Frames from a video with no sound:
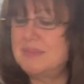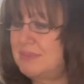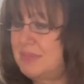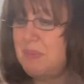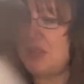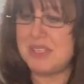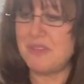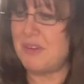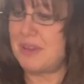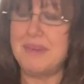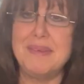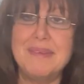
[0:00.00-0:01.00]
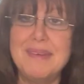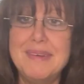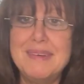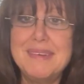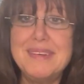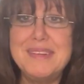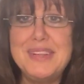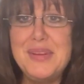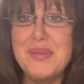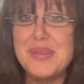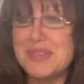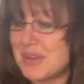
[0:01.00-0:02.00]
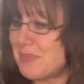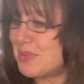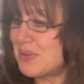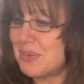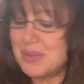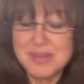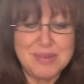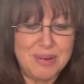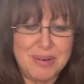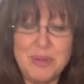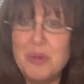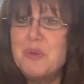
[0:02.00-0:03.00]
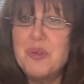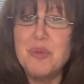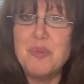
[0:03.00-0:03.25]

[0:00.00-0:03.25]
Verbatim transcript: Let me see if I can clear this up so it's not all over the